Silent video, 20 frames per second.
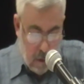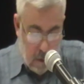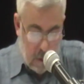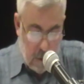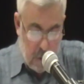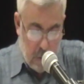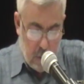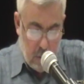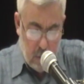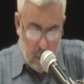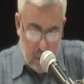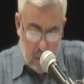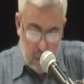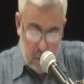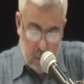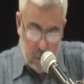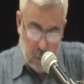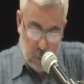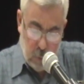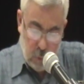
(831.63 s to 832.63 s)

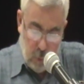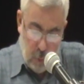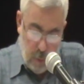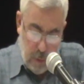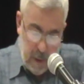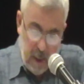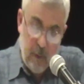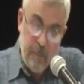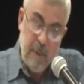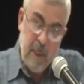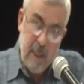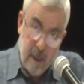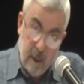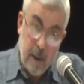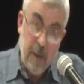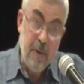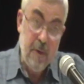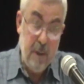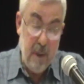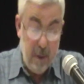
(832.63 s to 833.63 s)
So going
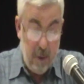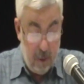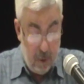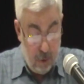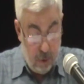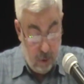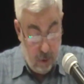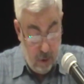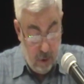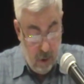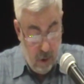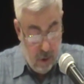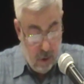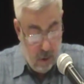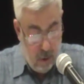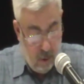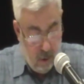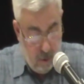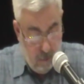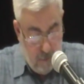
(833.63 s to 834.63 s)
beyond
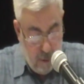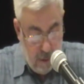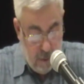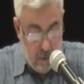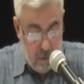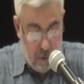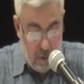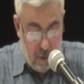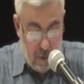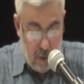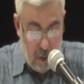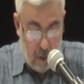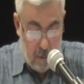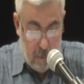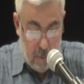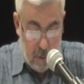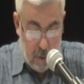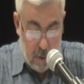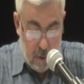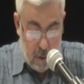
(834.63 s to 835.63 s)
these minor
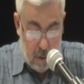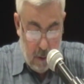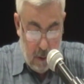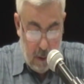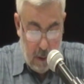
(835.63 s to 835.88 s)
examples,